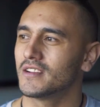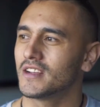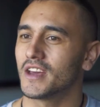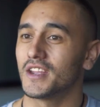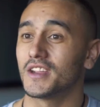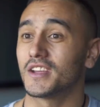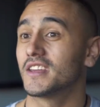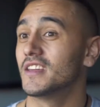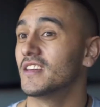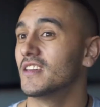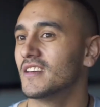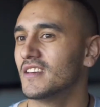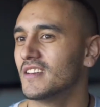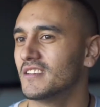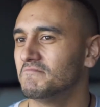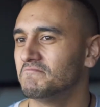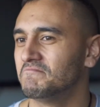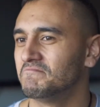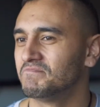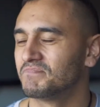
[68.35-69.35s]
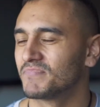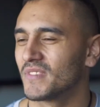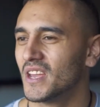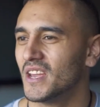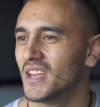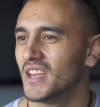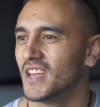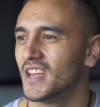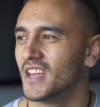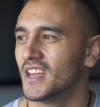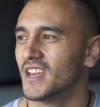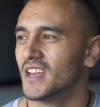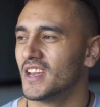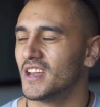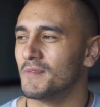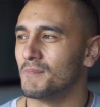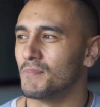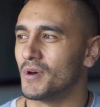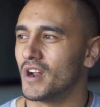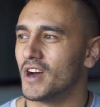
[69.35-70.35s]
karakia,
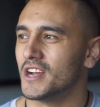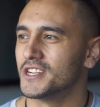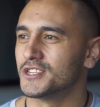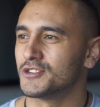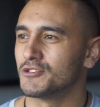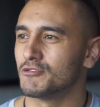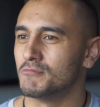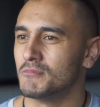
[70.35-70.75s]
but I just